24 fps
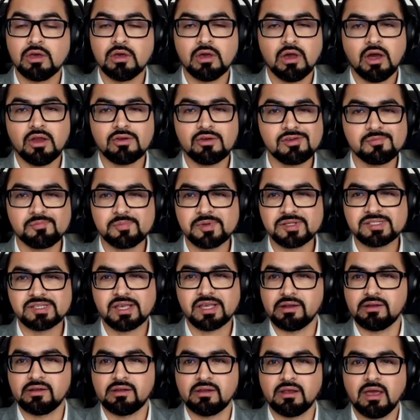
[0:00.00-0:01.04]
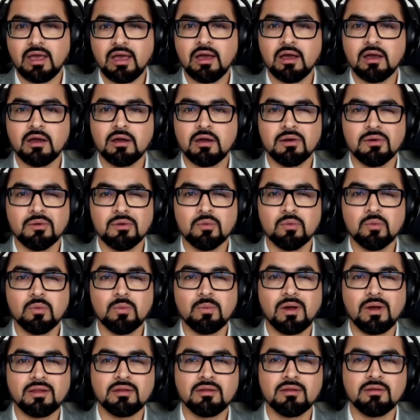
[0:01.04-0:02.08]
100%.
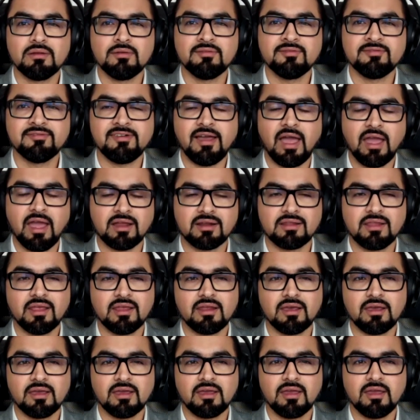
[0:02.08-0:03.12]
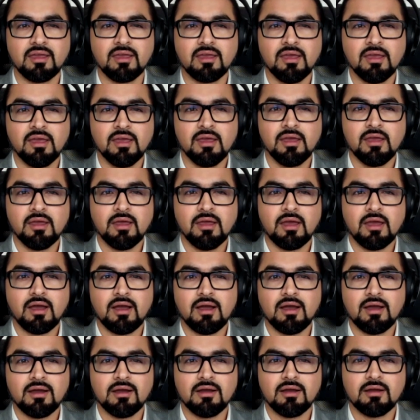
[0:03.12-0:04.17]
One fact that I
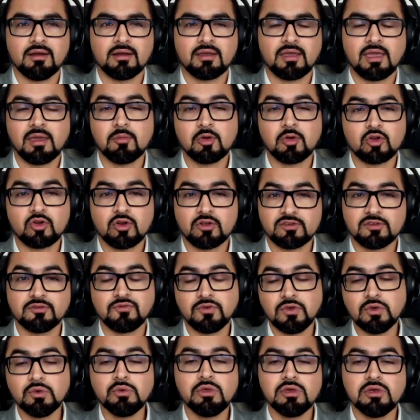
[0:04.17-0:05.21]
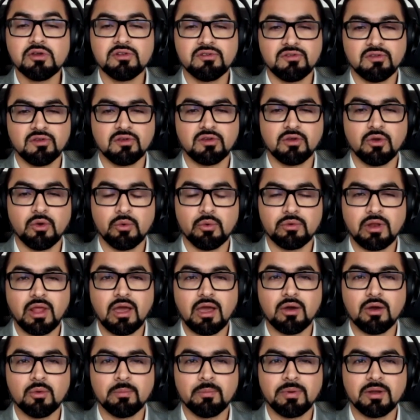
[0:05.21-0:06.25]
came across a few years ago
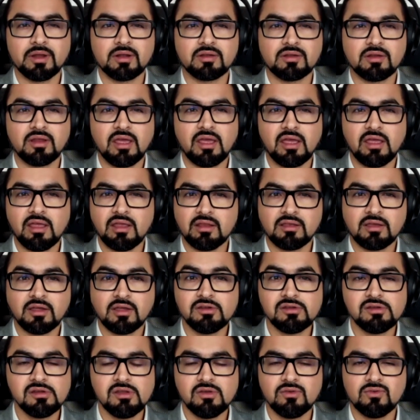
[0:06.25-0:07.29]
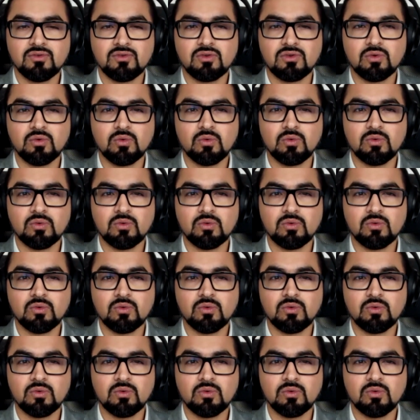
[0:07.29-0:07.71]
now, but it continues to